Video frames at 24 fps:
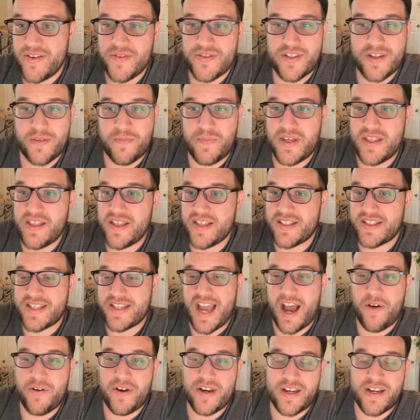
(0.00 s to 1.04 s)
used to be the
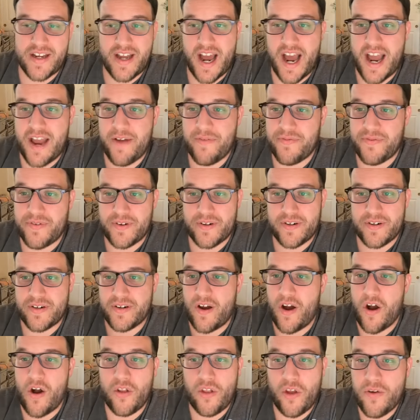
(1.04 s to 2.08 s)
scouting guy
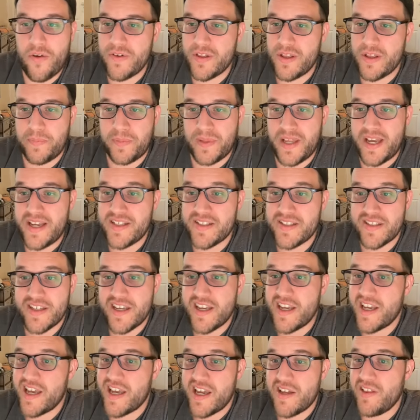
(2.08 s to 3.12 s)
for all over the place.
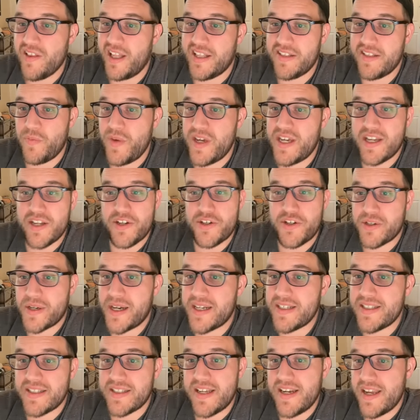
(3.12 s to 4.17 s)
We could
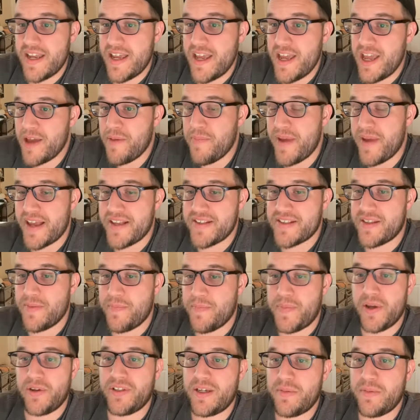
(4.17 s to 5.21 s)
trust in him as the
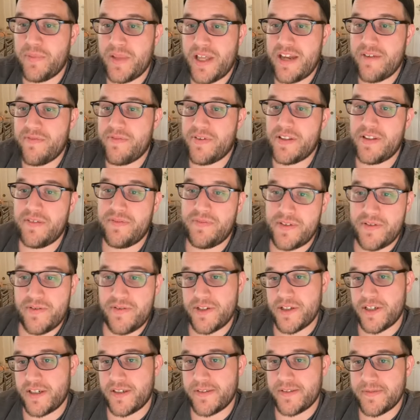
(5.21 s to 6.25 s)
building plan for the
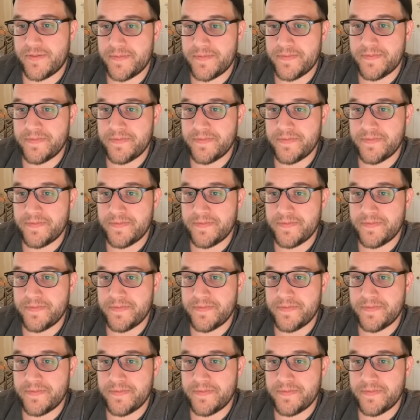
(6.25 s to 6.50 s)
future.